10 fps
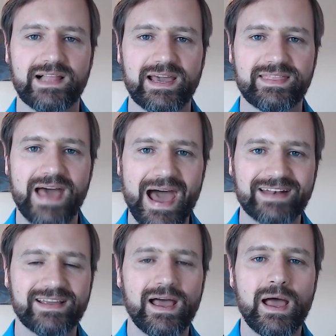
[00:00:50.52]
like
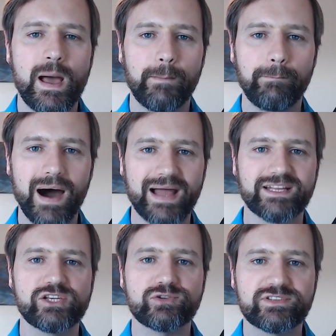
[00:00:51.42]
that but
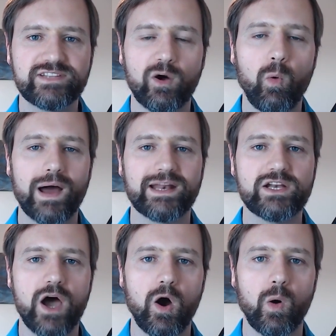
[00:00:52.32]
you still want to
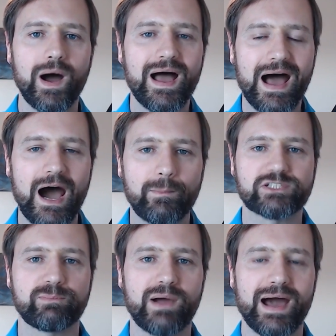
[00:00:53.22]
know how
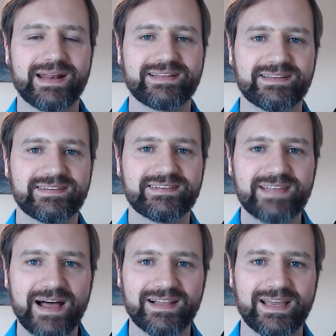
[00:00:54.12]
much a product is
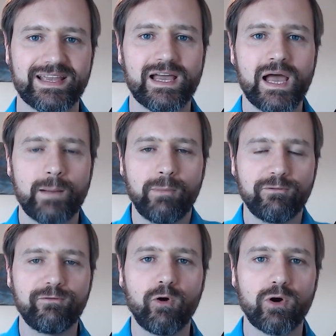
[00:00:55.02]
selling
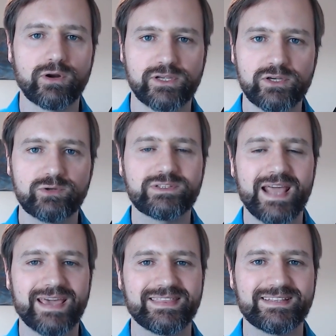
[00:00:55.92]
before you
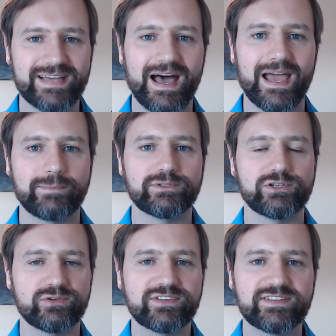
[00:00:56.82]
take the time
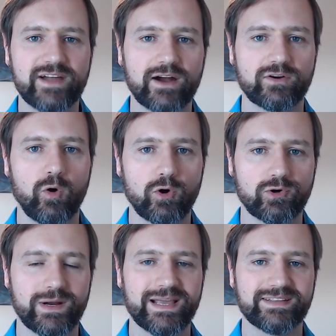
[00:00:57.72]
to start
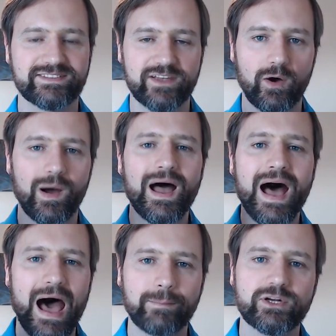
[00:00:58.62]
ordering it. So
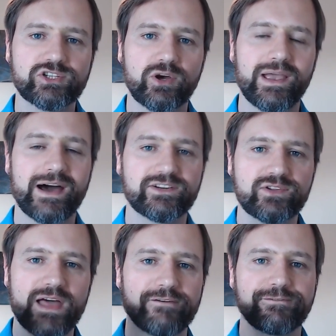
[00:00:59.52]
I'm going to show you how to do that